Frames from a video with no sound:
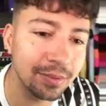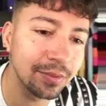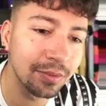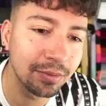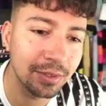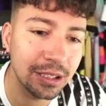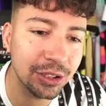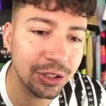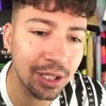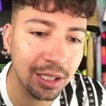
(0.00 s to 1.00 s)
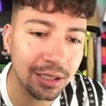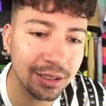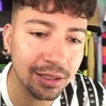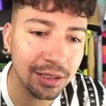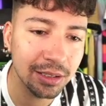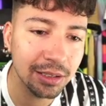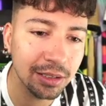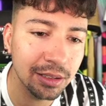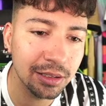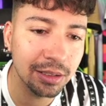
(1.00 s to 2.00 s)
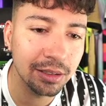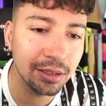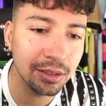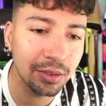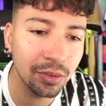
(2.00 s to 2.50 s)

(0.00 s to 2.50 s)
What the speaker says: Richarlison,